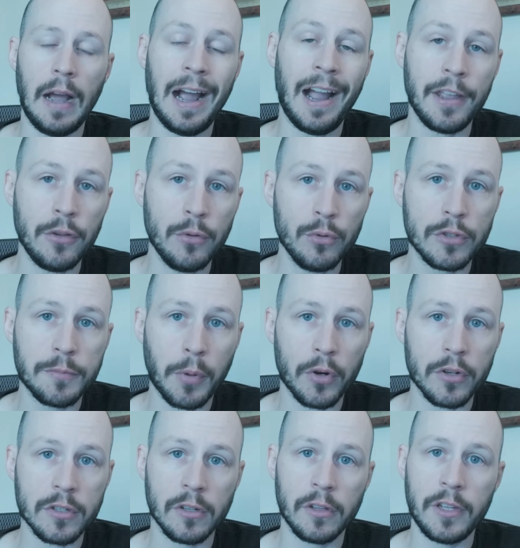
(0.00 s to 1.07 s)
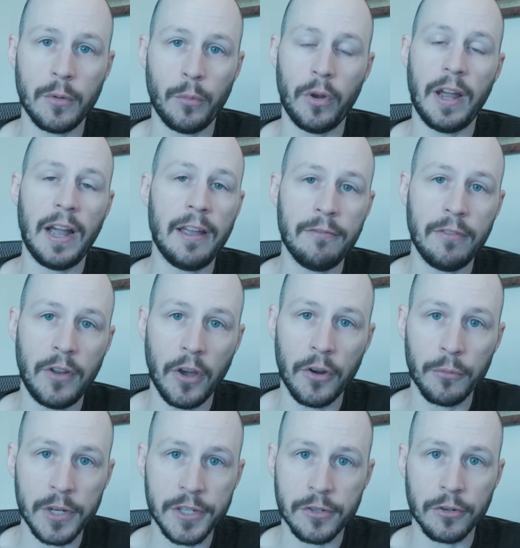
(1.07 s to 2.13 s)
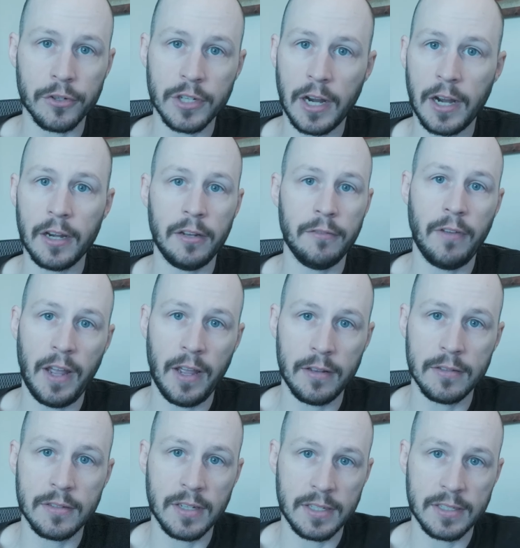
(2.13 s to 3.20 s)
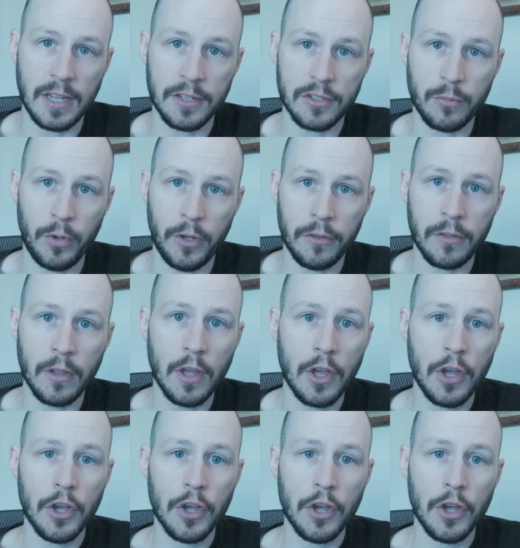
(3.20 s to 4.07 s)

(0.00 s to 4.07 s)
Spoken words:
I use personally and what I've done research on and had success with.